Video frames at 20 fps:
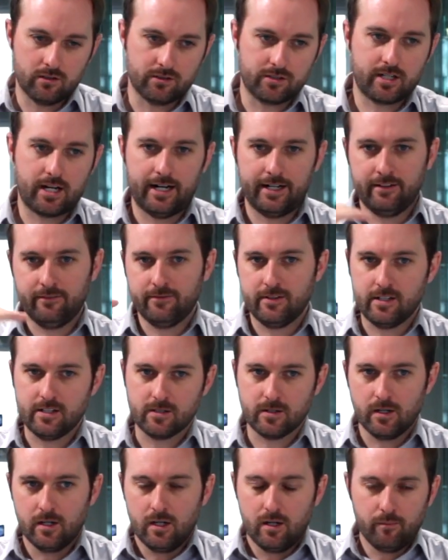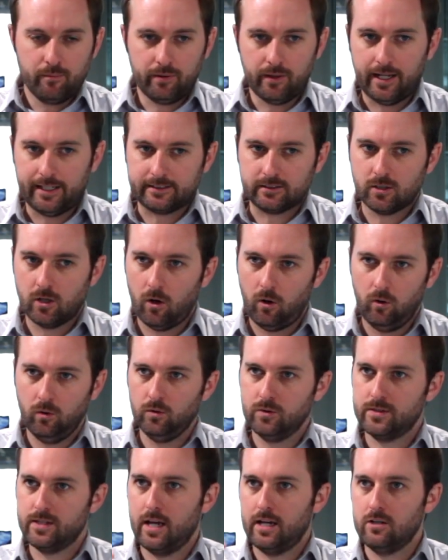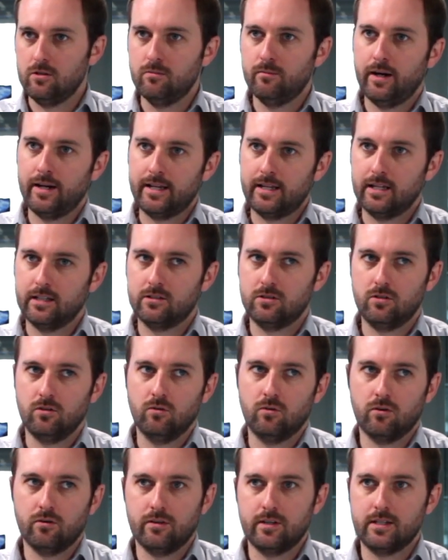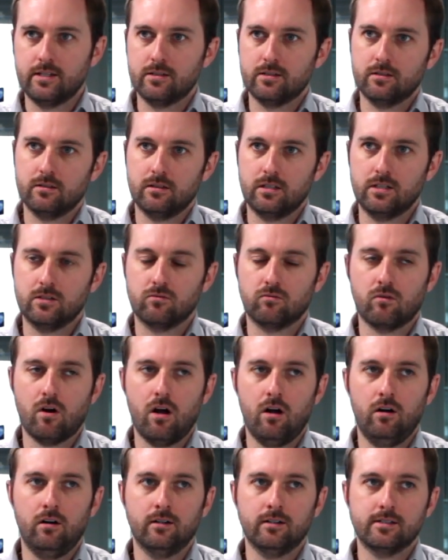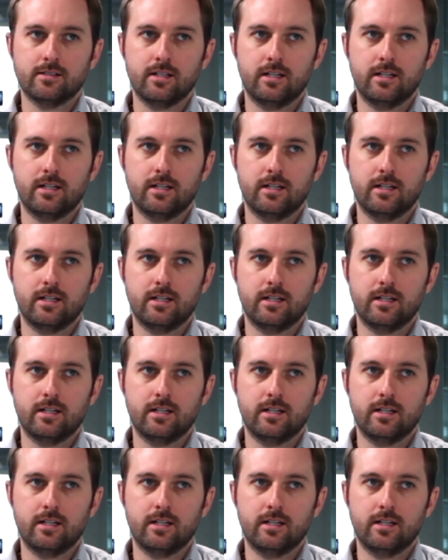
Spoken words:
kind of these plateaus that you might get to, or these rungs,